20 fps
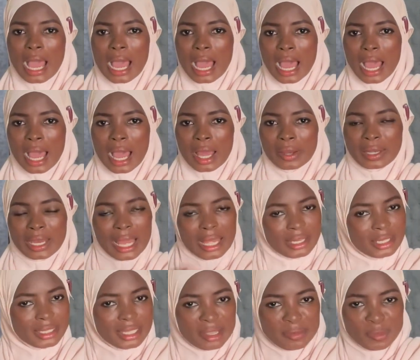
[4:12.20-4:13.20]
and
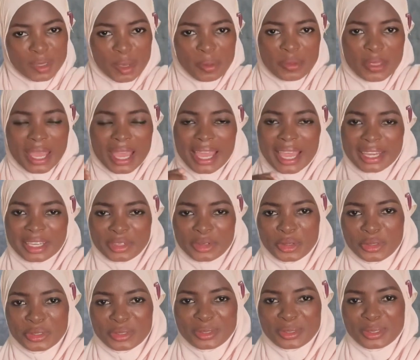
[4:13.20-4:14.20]
at the same time you are earning
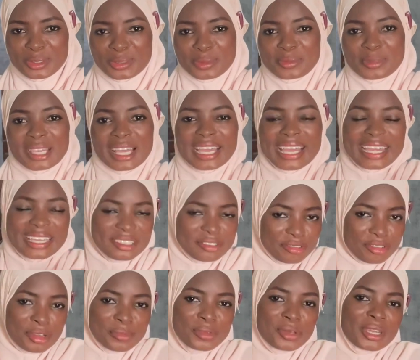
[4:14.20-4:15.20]
on YouTube, you are
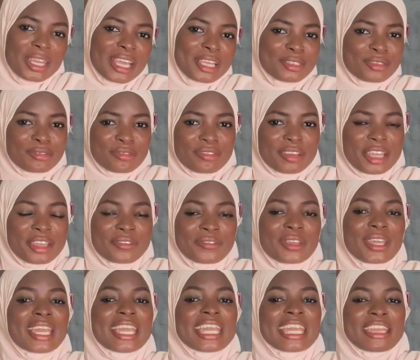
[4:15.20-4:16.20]
earning from your 9 to 5.
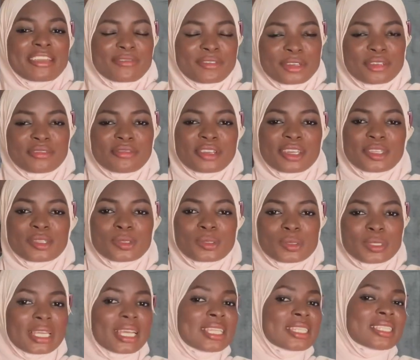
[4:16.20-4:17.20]
Even if you're a
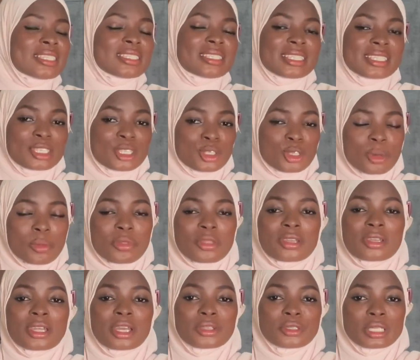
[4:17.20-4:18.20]
student, this is
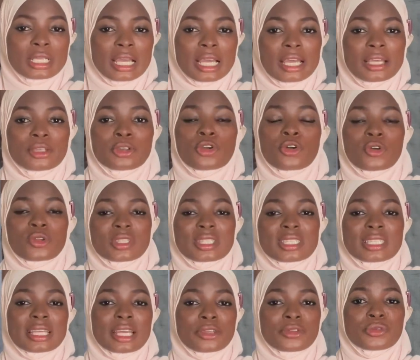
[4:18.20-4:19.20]
something that you can
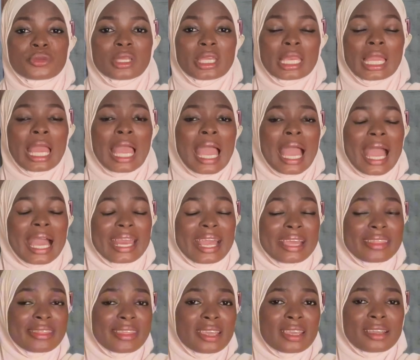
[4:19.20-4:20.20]
consider doing. And
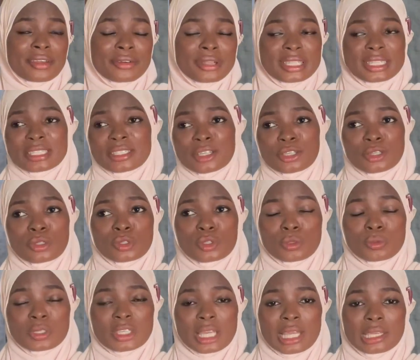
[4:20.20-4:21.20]
I think creating a
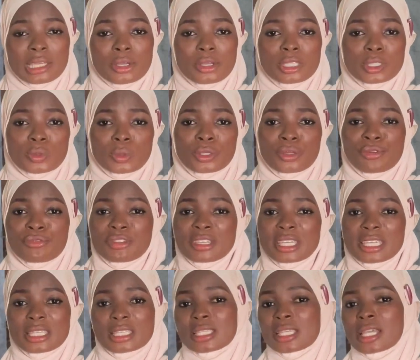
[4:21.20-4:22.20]
YouTube channel is one of
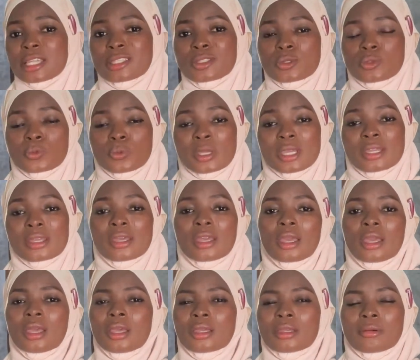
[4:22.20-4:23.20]
the easiest way,
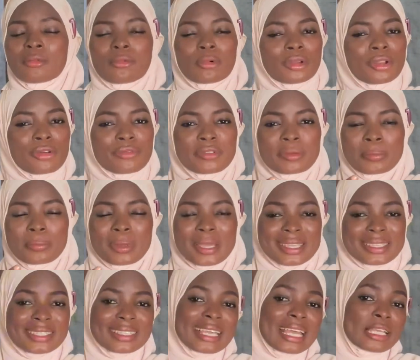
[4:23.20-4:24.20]
one of the
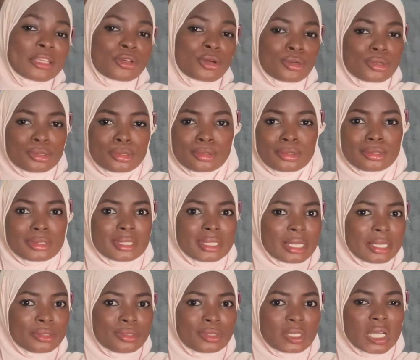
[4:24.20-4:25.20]
best side hustles
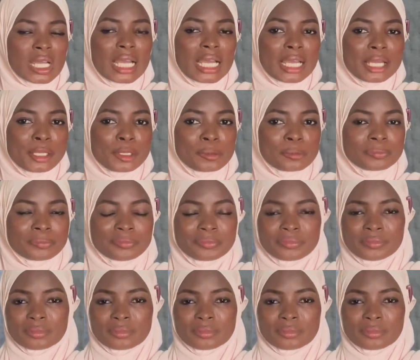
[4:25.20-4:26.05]
that you can